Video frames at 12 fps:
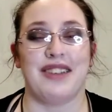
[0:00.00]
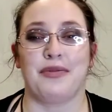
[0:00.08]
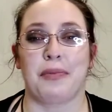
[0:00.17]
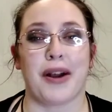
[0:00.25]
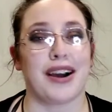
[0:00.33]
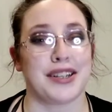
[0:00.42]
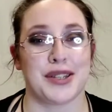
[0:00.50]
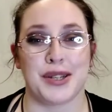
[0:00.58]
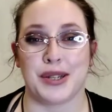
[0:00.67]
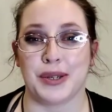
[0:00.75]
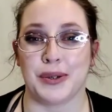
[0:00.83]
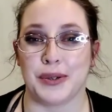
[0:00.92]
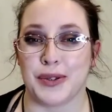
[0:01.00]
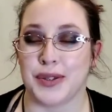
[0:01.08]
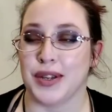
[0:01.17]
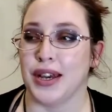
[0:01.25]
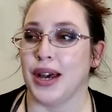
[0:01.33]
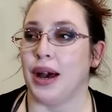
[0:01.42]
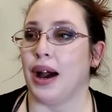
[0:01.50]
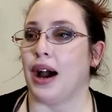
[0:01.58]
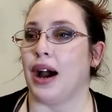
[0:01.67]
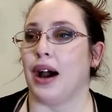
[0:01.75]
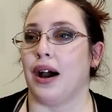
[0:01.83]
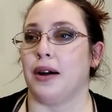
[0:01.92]
have prostitutes
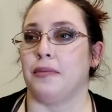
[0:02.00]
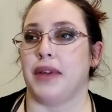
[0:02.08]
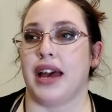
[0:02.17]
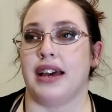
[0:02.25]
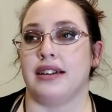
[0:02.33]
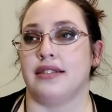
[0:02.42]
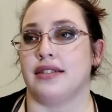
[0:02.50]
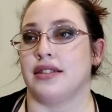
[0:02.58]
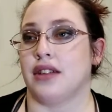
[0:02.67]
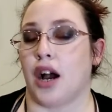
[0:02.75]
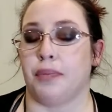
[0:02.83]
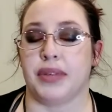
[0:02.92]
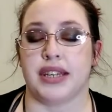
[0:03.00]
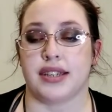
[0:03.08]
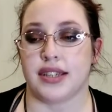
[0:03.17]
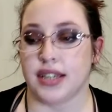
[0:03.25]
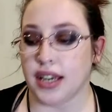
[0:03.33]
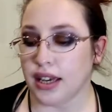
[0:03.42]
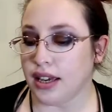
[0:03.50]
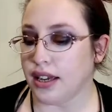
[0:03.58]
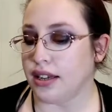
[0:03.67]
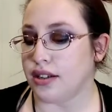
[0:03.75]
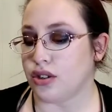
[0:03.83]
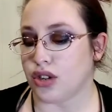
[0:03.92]
um, and not be
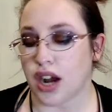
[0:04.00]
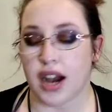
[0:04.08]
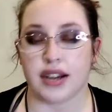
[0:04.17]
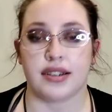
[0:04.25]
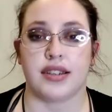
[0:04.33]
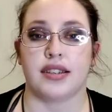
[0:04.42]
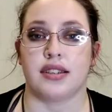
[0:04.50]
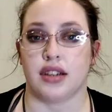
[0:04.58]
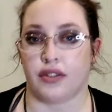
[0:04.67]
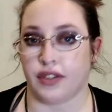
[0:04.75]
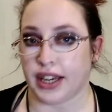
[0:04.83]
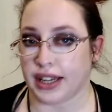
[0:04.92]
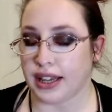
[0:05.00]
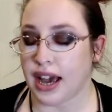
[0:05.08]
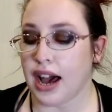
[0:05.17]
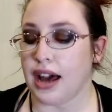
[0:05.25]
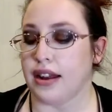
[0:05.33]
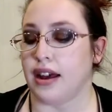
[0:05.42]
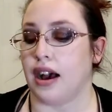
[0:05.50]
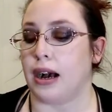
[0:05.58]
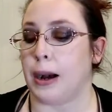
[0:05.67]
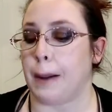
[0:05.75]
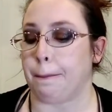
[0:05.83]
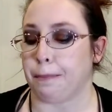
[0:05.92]
seen, drugs, stuff like that.
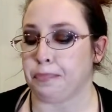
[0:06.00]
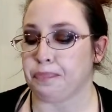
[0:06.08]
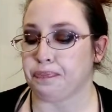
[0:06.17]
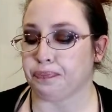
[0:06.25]
Um,